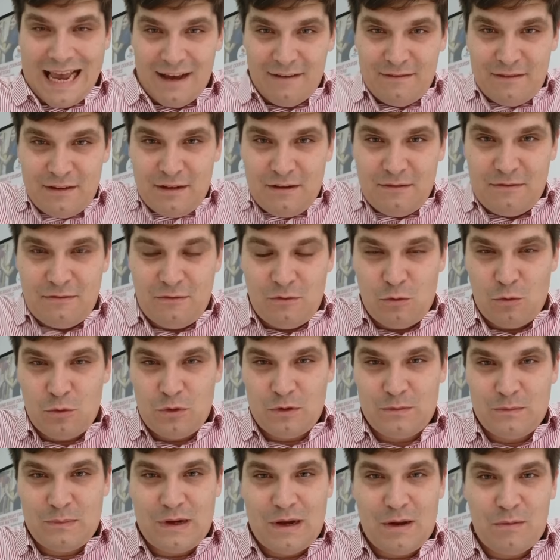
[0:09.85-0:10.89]
having
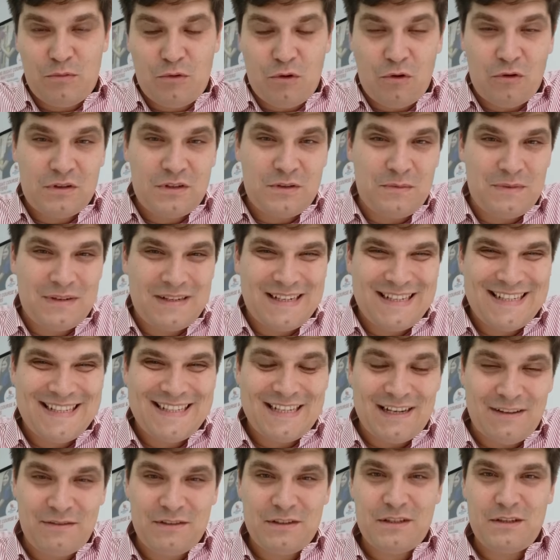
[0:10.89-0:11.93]
fallen by approximately
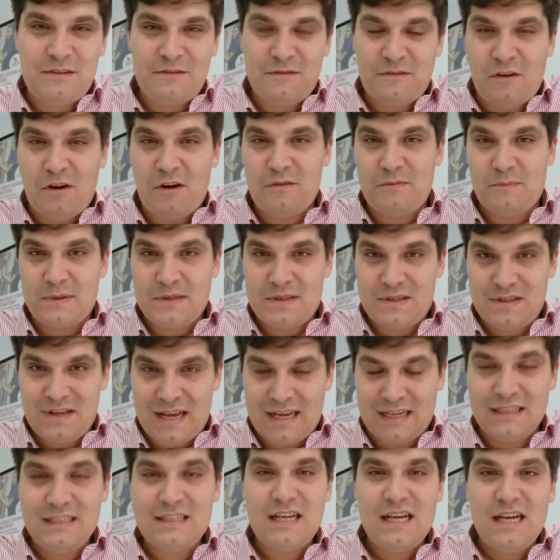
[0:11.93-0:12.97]

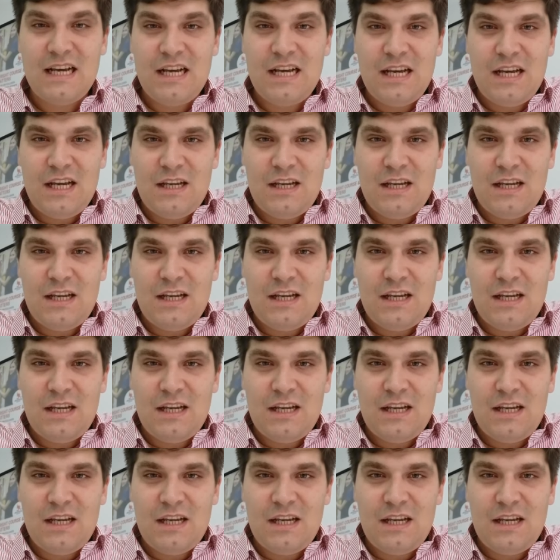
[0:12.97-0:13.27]
75%,